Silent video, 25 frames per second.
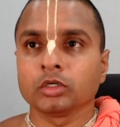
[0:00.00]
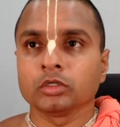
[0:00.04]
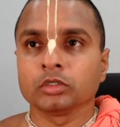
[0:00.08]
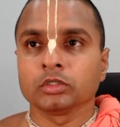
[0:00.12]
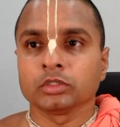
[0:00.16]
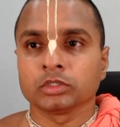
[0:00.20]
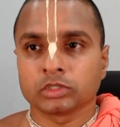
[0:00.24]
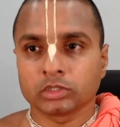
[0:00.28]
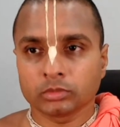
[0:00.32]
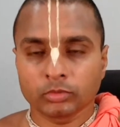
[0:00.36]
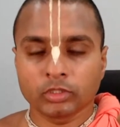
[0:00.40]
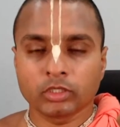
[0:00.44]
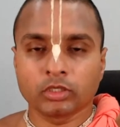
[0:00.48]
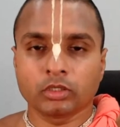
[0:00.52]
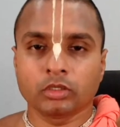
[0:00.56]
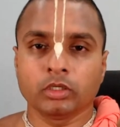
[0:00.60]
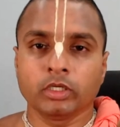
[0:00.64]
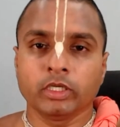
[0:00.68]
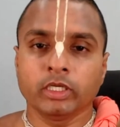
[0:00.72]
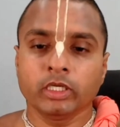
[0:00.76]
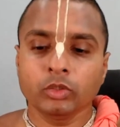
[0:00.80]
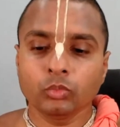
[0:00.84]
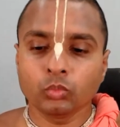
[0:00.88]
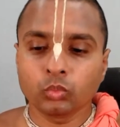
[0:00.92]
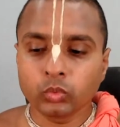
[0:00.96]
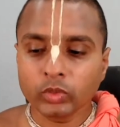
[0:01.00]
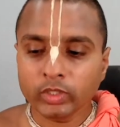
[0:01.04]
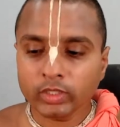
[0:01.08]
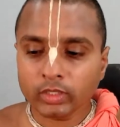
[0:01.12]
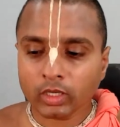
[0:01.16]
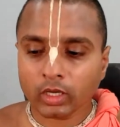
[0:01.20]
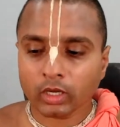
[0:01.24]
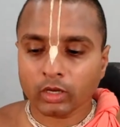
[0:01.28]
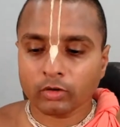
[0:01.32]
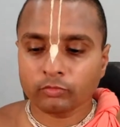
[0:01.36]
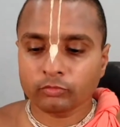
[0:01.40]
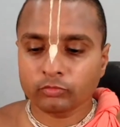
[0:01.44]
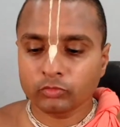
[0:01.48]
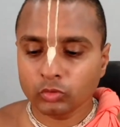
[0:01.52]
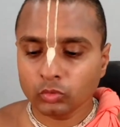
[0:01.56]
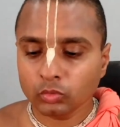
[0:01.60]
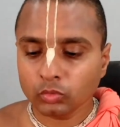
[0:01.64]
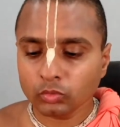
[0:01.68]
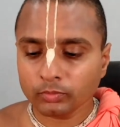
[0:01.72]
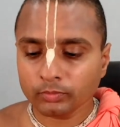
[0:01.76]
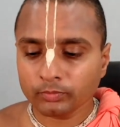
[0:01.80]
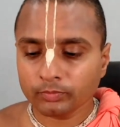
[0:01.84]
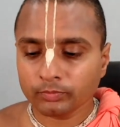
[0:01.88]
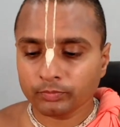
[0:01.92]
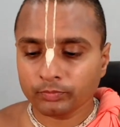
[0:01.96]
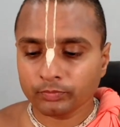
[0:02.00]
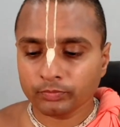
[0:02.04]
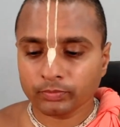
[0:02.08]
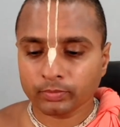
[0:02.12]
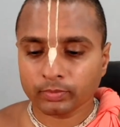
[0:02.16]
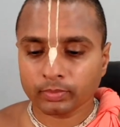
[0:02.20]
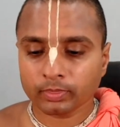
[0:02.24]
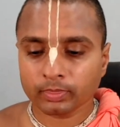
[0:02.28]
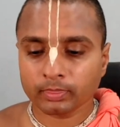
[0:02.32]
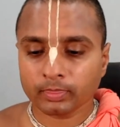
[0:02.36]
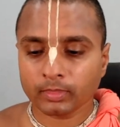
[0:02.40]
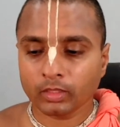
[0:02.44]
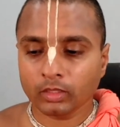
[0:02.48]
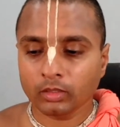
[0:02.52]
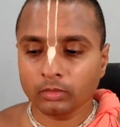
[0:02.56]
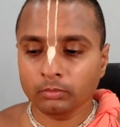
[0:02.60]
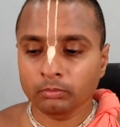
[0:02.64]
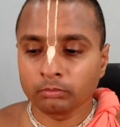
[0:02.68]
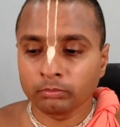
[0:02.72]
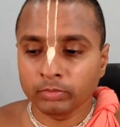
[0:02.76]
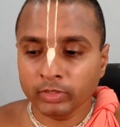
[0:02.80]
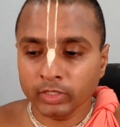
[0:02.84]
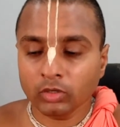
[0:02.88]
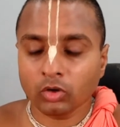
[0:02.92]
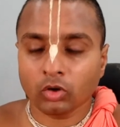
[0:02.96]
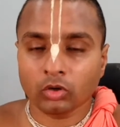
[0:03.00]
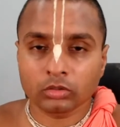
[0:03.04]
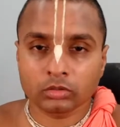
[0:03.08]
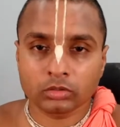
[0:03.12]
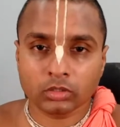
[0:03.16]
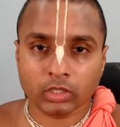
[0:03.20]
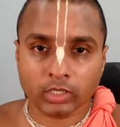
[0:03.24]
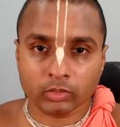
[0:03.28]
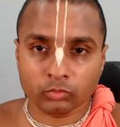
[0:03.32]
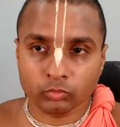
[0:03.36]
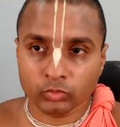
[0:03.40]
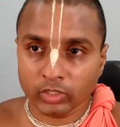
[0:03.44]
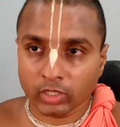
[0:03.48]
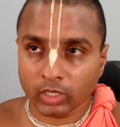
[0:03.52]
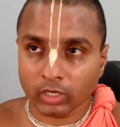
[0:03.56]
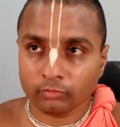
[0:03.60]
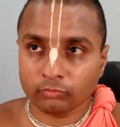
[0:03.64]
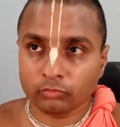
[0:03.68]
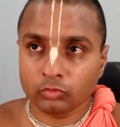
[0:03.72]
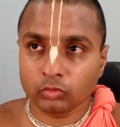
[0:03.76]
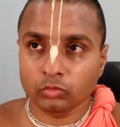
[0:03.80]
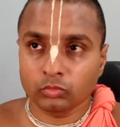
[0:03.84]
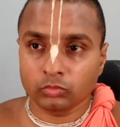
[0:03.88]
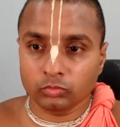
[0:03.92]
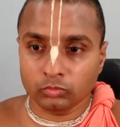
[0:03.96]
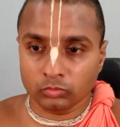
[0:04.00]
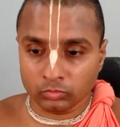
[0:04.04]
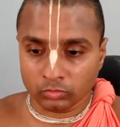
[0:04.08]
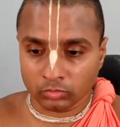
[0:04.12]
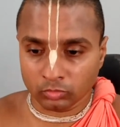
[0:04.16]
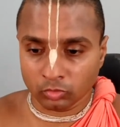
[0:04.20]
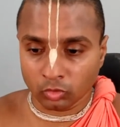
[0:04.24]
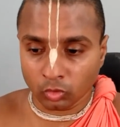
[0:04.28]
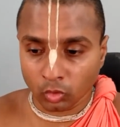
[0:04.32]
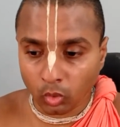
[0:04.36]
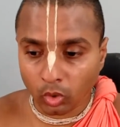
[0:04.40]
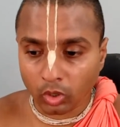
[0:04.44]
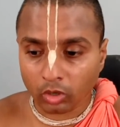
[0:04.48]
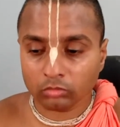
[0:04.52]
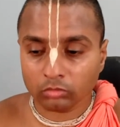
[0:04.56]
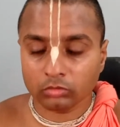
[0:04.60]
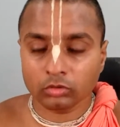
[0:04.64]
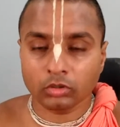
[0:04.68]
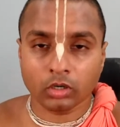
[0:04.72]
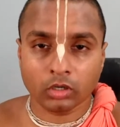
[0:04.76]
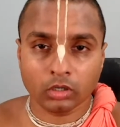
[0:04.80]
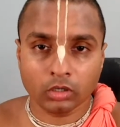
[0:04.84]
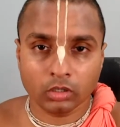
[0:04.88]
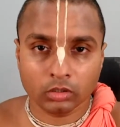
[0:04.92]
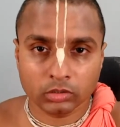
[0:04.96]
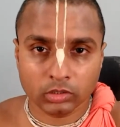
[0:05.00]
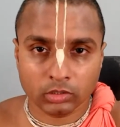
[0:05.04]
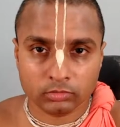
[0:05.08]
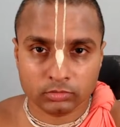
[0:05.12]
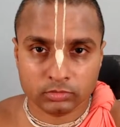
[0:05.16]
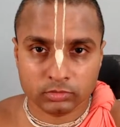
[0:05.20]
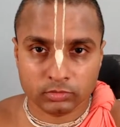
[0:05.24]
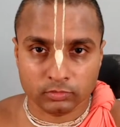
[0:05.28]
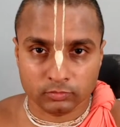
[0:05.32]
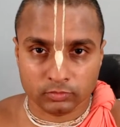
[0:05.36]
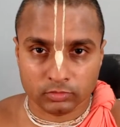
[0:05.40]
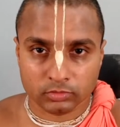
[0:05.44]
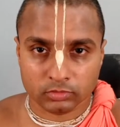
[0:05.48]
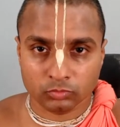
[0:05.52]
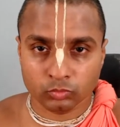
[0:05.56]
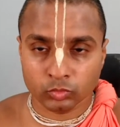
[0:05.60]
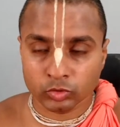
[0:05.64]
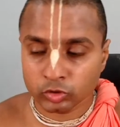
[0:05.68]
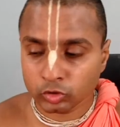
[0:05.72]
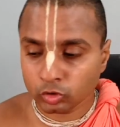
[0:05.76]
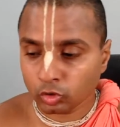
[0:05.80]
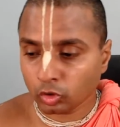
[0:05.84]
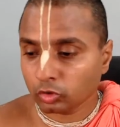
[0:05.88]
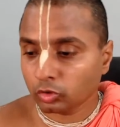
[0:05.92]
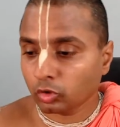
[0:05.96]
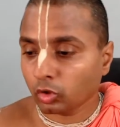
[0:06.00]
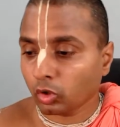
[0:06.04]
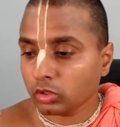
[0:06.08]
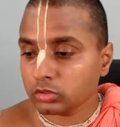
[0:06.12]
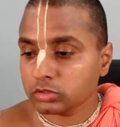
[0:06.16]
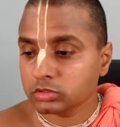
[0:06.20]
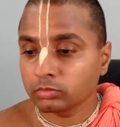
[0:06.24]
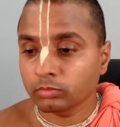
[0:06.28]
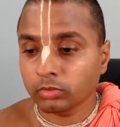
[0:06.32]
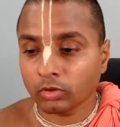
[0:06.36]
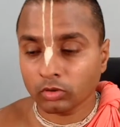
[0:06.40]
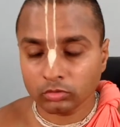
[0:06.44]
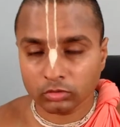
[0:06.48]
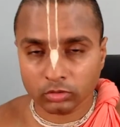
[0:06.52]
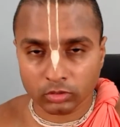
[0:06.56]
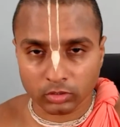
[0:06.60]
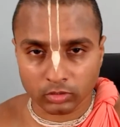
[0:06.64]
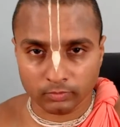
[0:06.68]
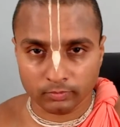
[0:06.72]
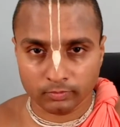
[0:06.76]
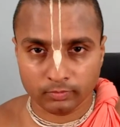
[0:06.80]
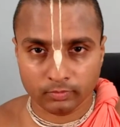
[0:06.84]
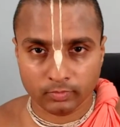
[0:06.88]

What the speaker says: Similarly, we have to be on track. We have to know how to conduct ourselves. We should not cross the boundary.